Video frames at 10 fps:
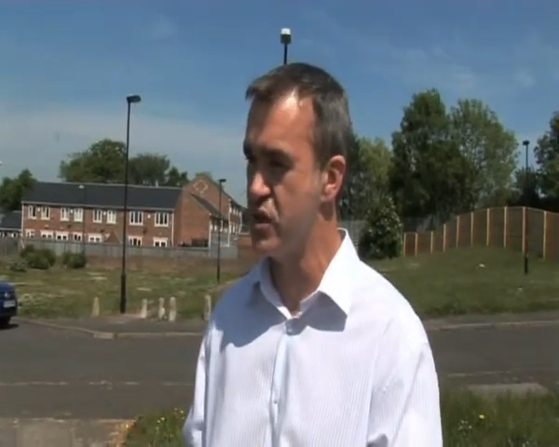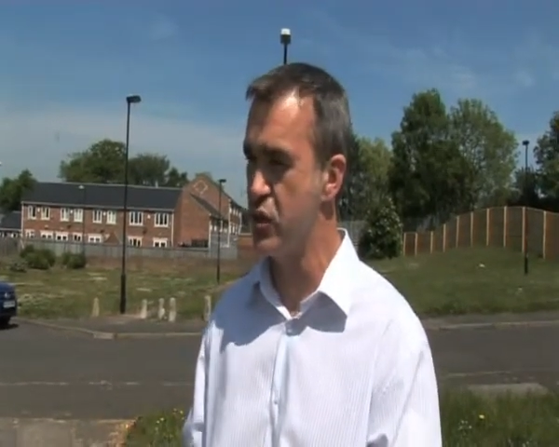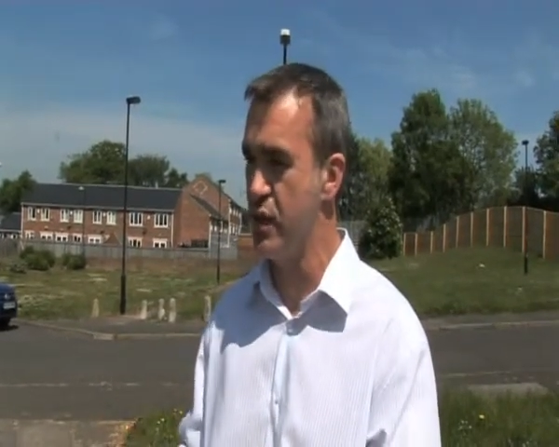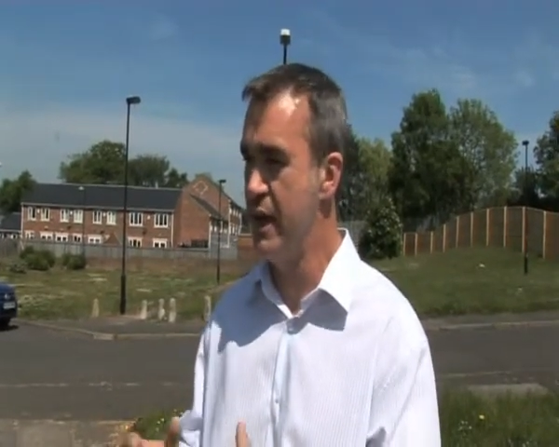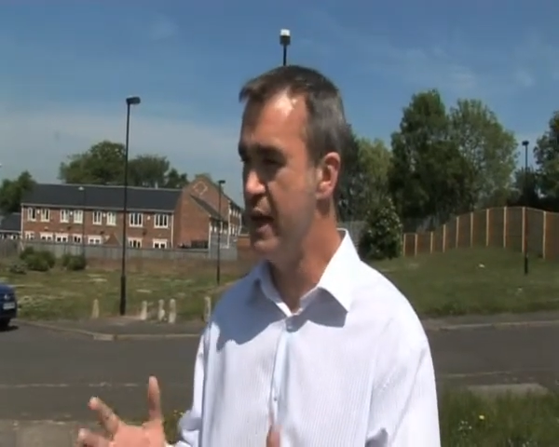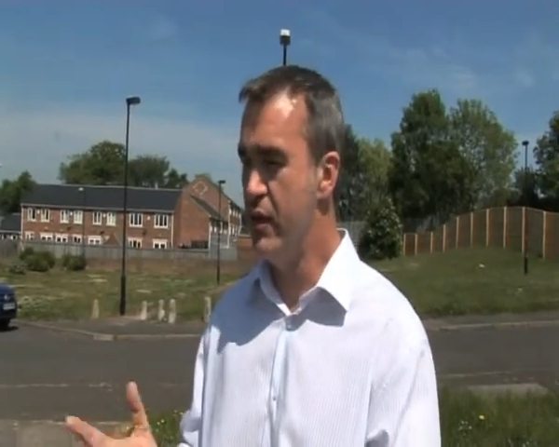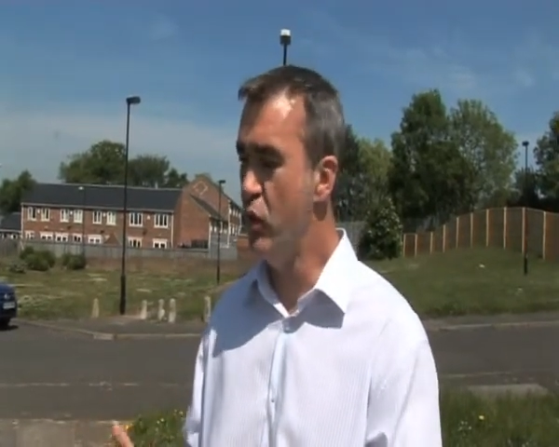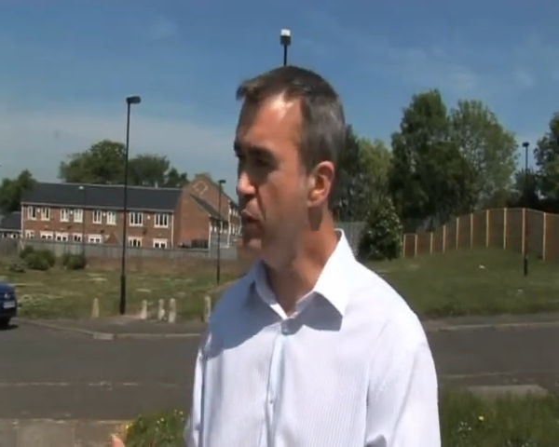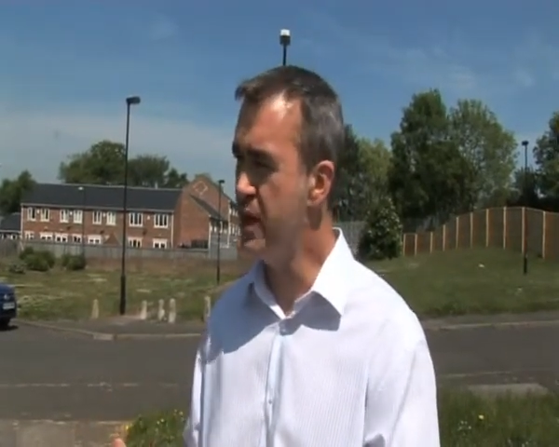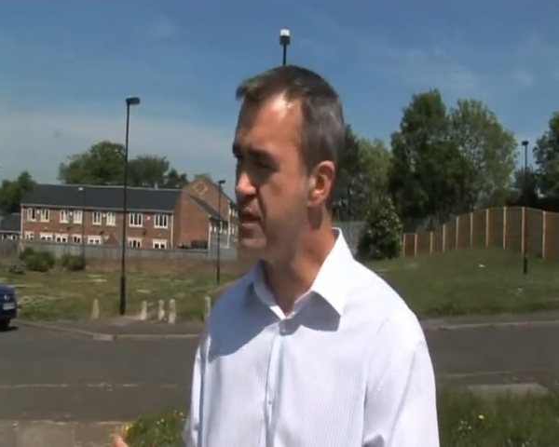So
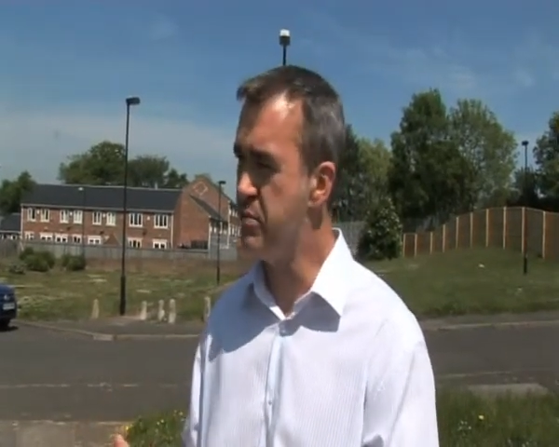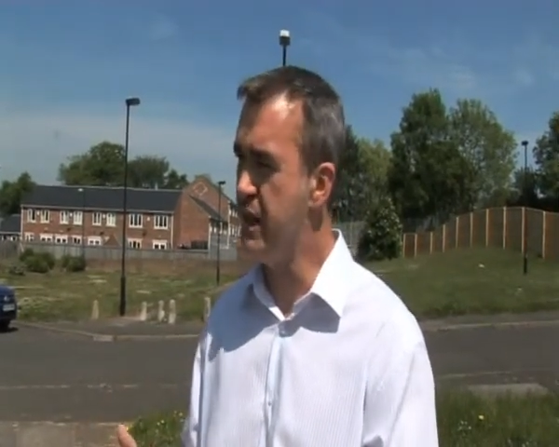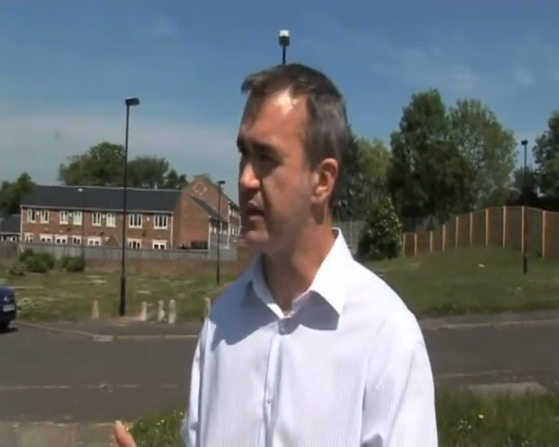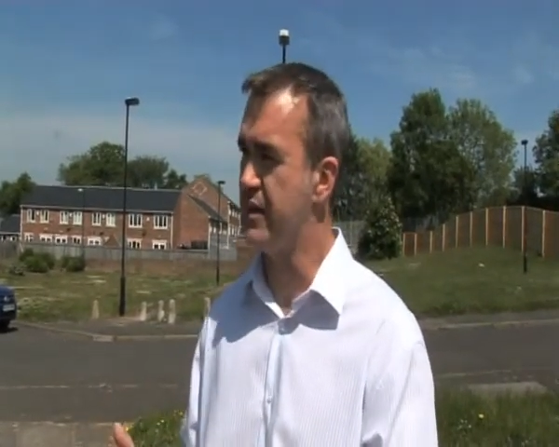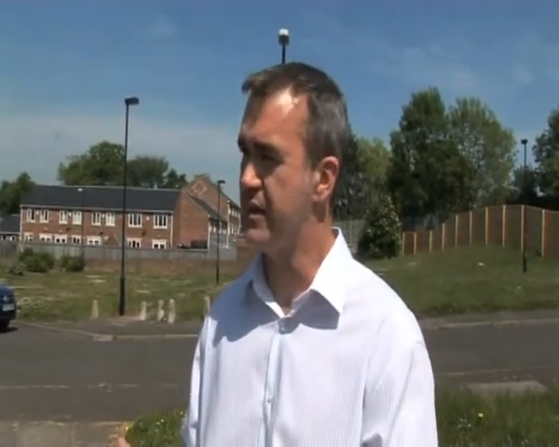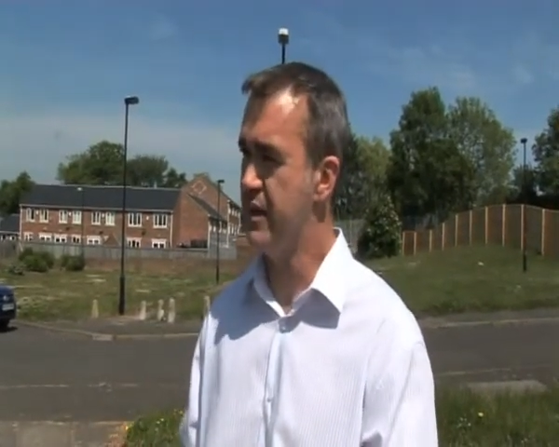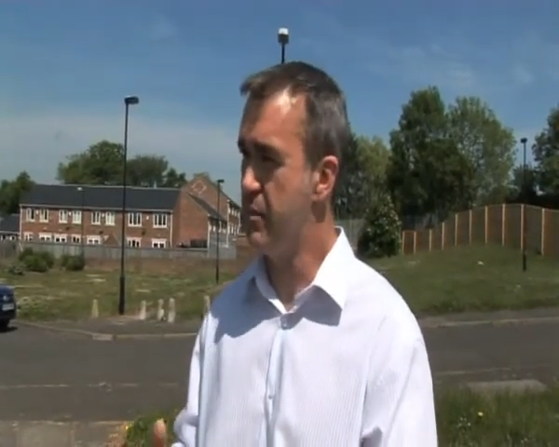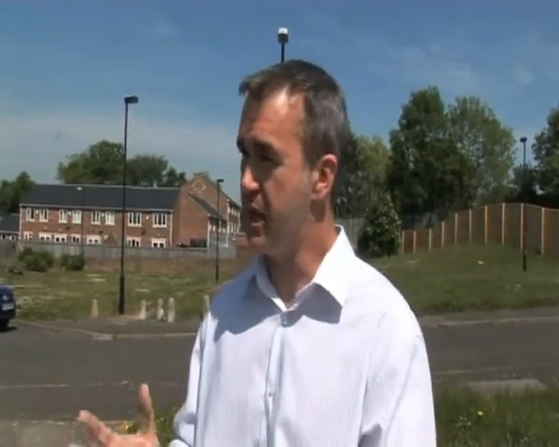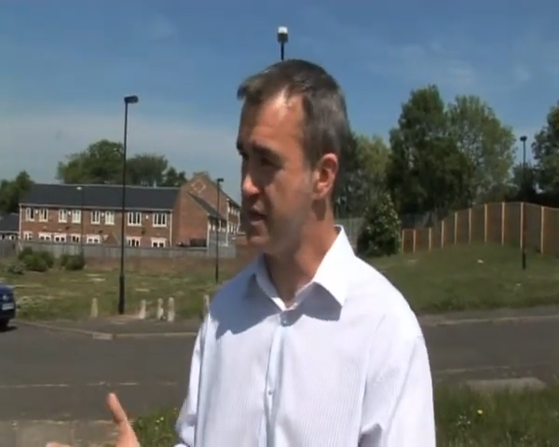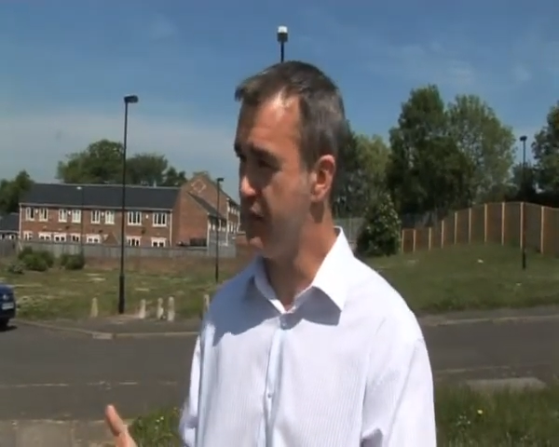nobody's built
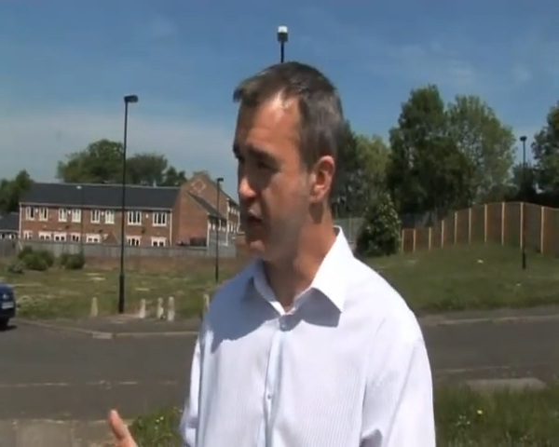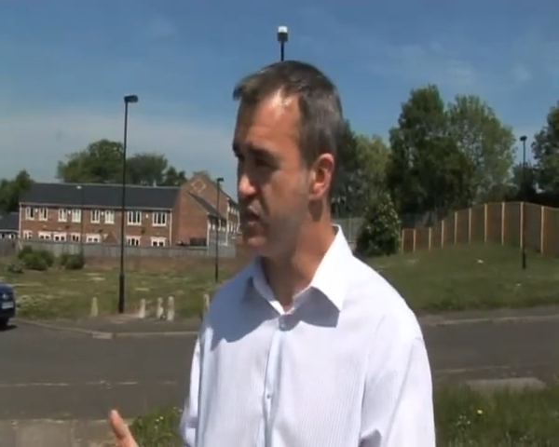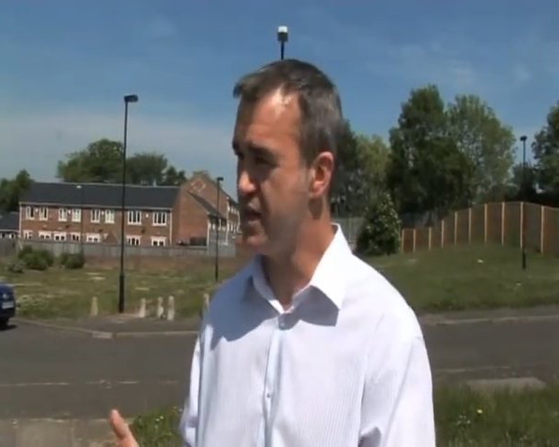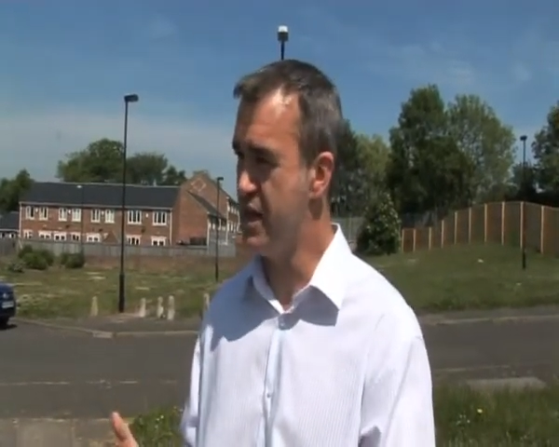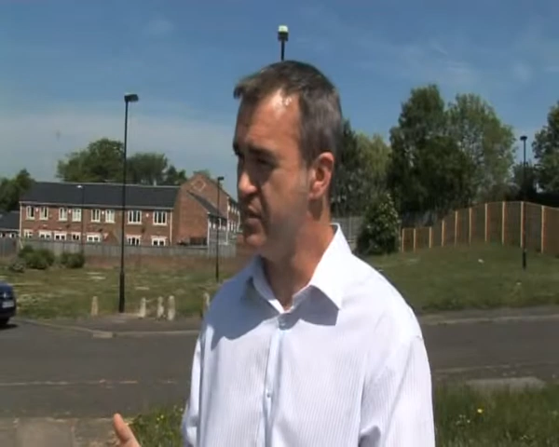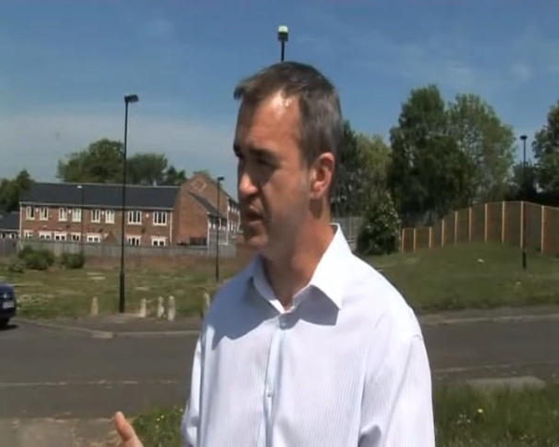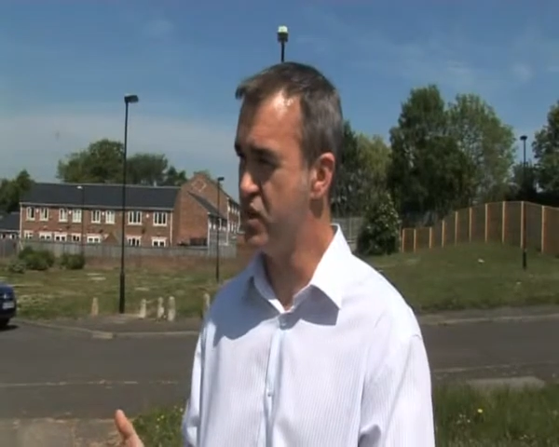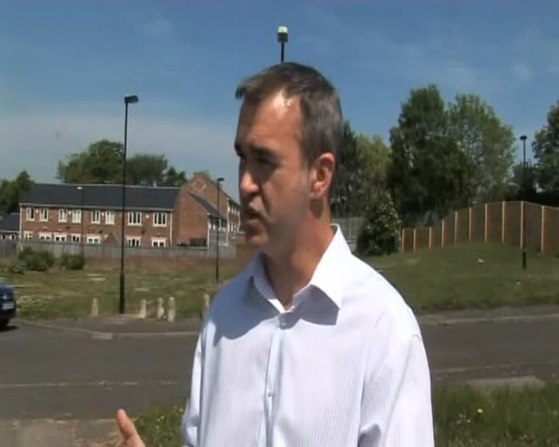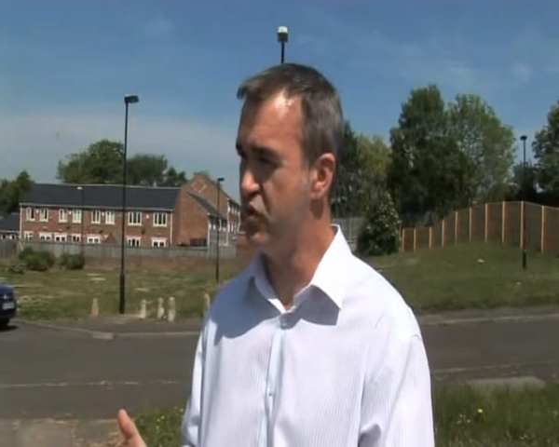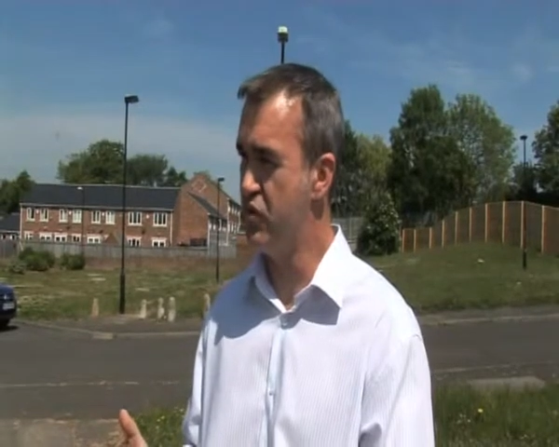a passive house scheme in this
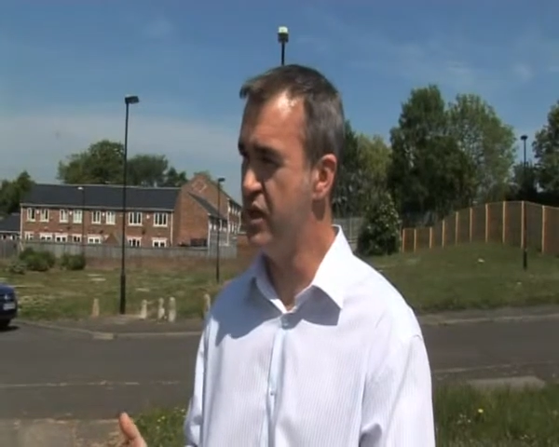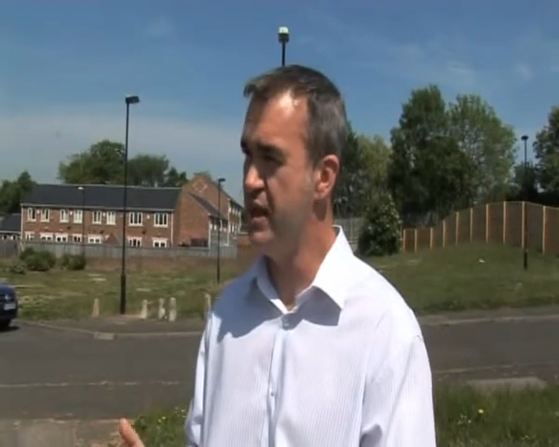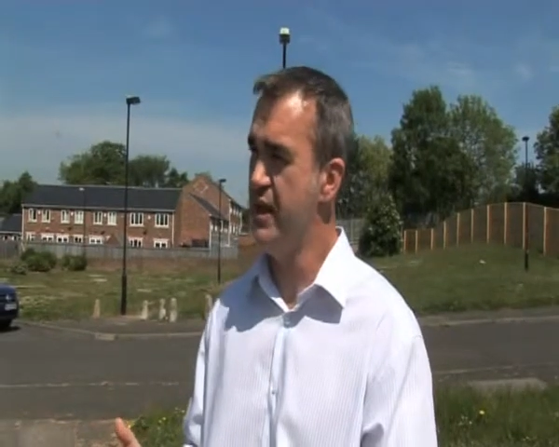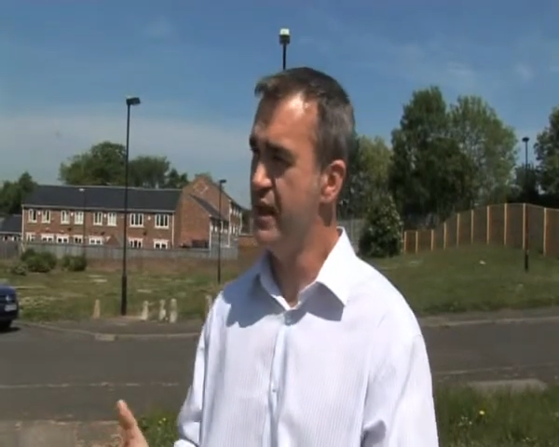country.